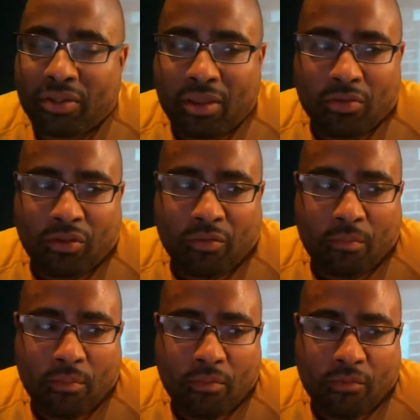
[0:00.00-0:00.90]
the
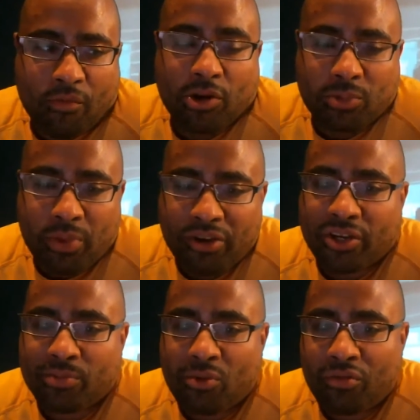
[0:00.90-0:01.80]
first
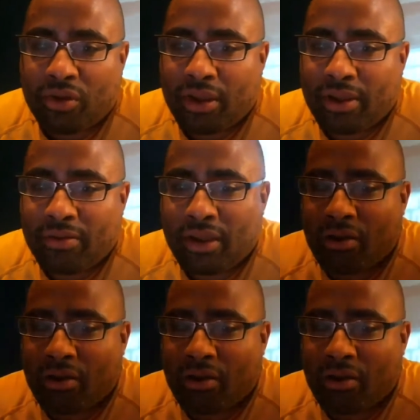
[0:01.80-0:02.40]
Matrix movie,